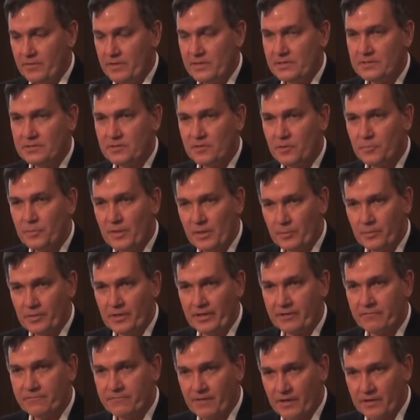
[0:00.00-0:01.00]
these are the
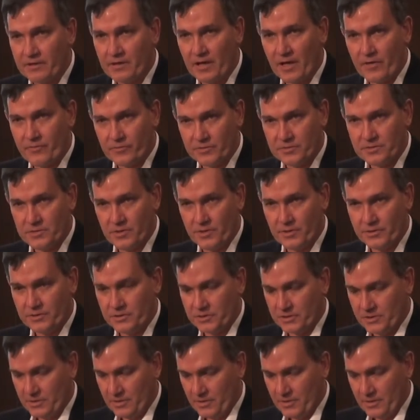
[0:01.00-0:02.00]
people that fund our
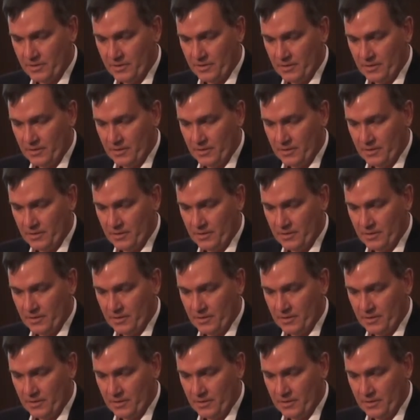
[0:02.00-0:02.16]
research.